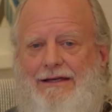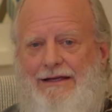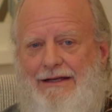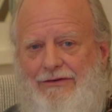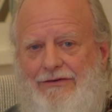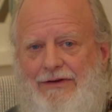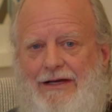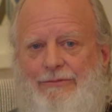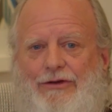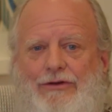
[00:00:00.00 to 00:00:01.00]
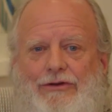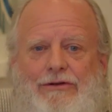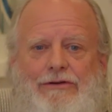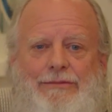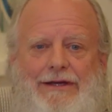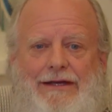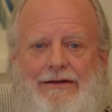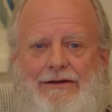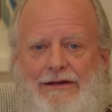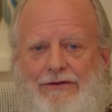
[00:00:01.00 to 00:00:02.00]
each time a new
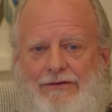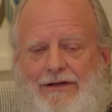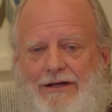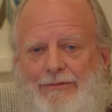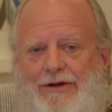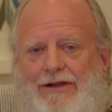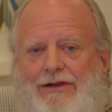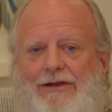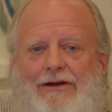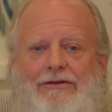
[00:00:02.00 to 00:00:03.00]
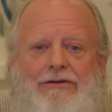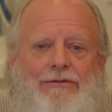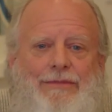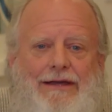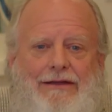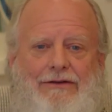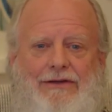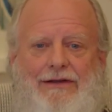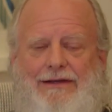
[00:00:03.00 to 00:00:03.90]
demand, each time a larger demand